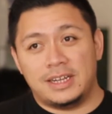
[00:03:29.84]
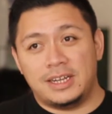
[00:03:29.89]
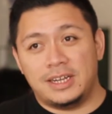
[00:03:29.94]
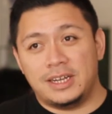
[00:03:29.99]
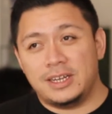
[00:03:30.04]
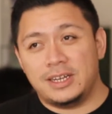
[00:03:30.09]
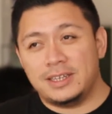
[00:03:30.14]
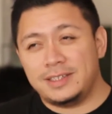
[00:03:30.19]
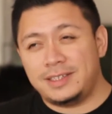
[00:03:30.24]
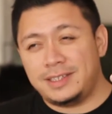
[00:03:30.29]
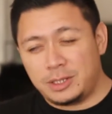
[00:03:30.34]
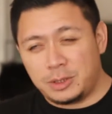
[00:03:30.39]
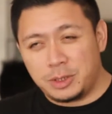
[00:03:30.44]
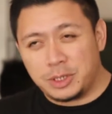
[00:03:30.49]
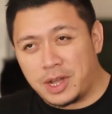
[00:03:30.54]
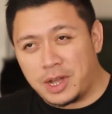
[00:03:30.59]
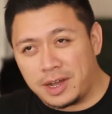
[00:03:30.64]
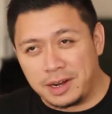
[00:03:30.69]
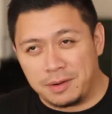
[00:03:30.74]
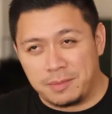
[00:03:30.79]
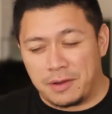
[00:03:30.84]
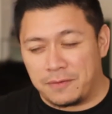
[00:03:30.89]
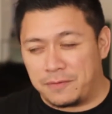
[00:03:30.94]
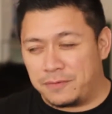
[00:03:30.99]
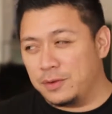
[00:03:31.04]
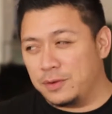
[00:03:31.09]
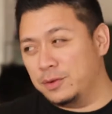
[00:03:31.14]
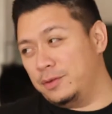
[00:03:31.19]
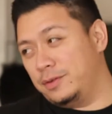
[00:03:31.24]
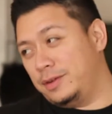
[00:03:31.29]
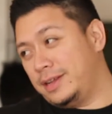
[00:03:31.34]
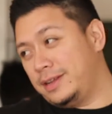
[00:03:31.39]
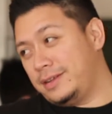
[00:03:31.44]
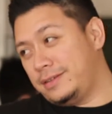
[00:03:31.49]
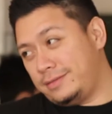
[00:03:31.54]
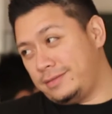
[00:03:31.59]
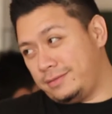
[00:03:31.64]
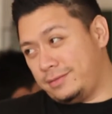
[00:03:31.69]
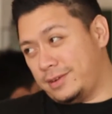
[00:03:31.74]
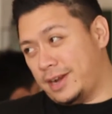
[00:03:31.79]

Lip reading: Since we're talking about food, right?